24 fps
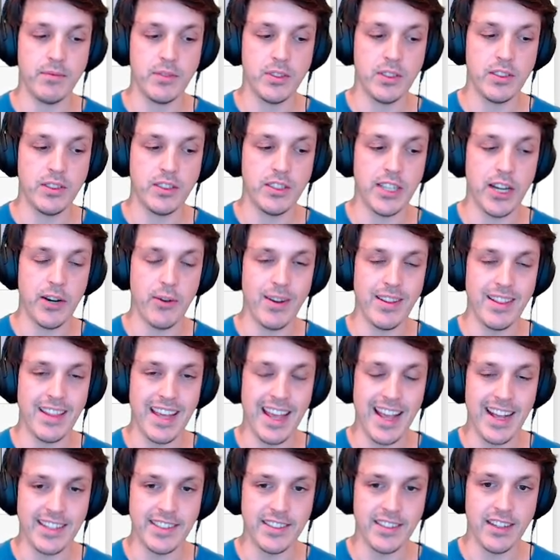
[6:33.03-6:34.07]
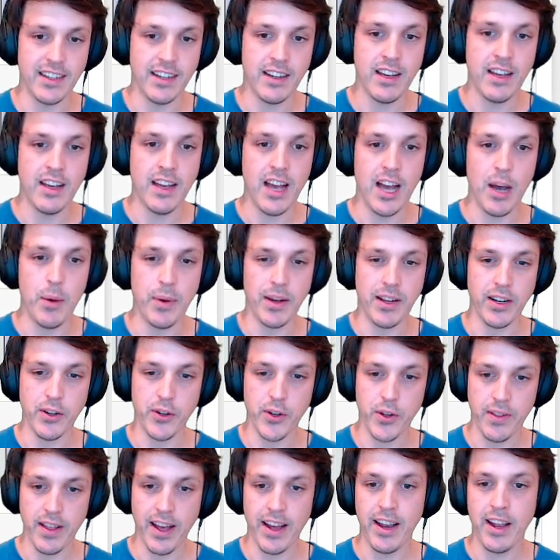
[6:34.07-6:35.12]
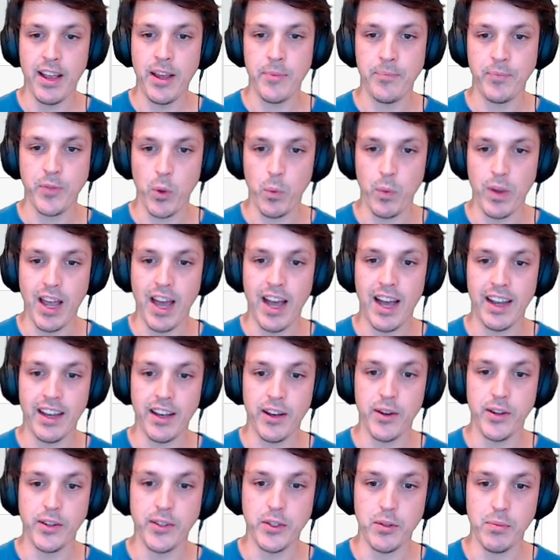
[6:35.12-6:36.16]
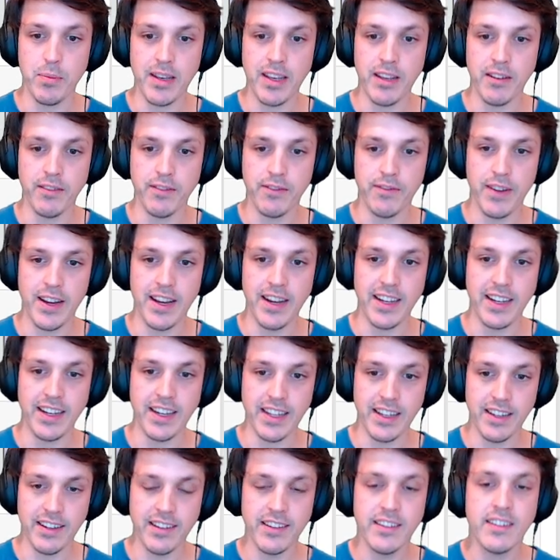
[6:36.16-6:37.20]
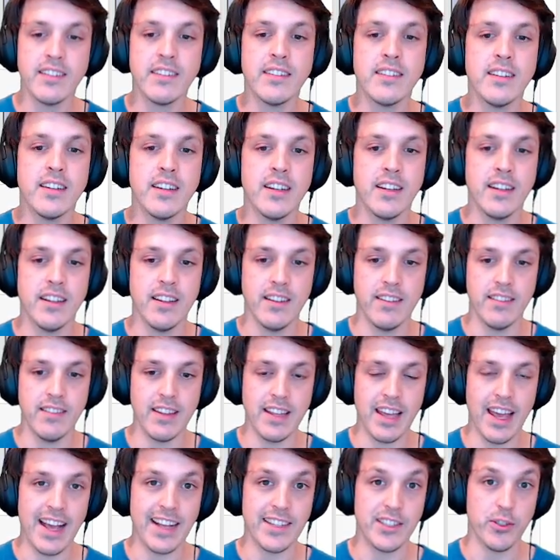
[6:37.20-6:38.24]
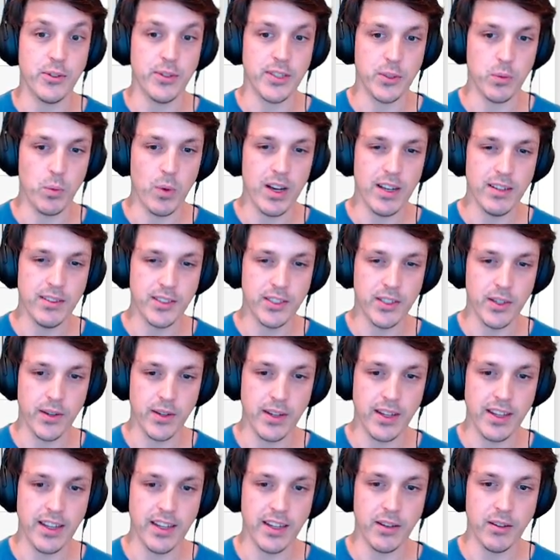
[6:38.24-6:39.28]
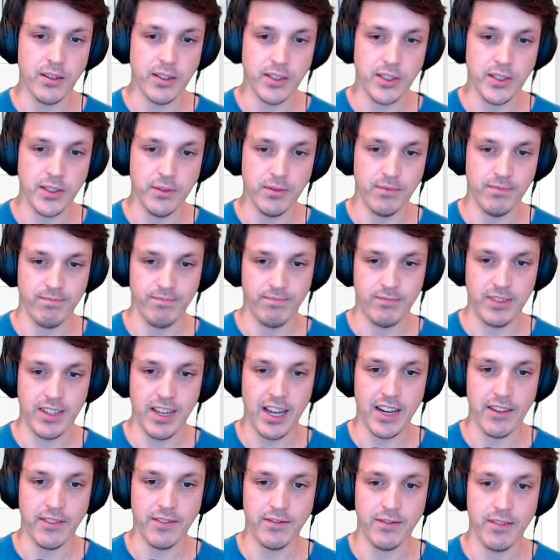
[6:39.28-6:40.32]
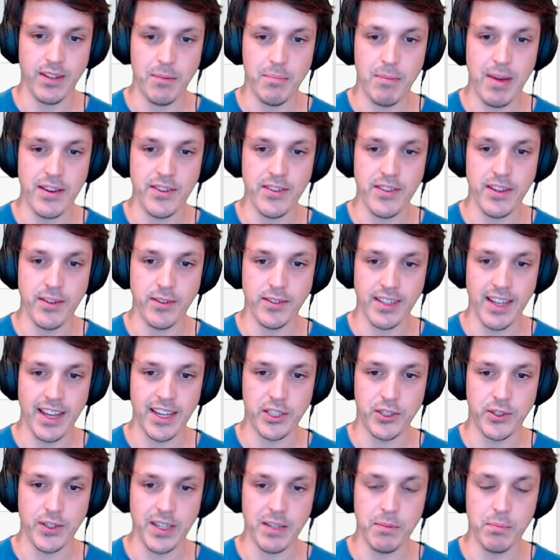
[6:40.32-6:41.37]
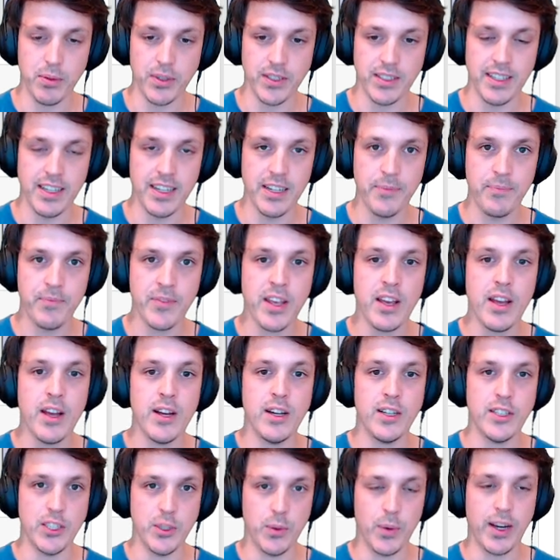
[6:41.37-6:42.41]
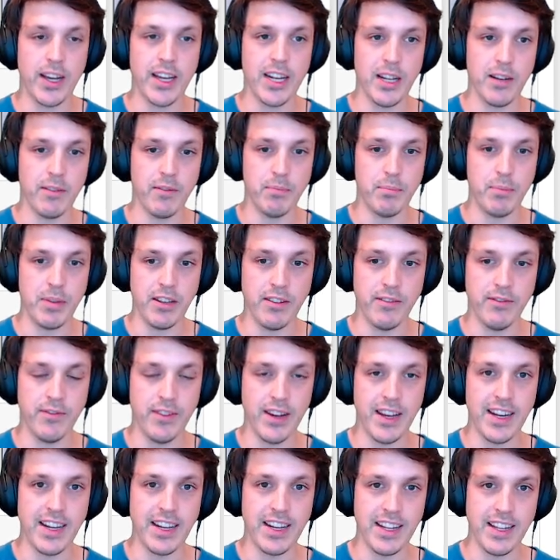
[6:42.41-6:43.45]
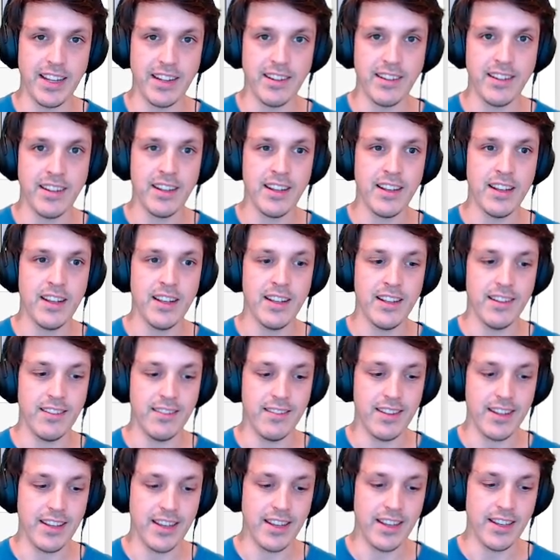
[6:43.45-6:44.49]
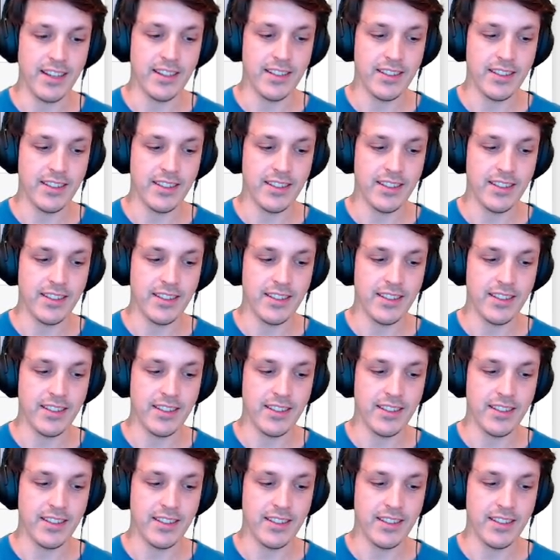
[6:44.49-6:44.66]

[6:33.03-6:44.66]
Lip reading: generate the answer are we going to do that. We are going to be feeding in the answer as well. So here you should kind of imagine there are extra inputs here. So we're going to be feeding in the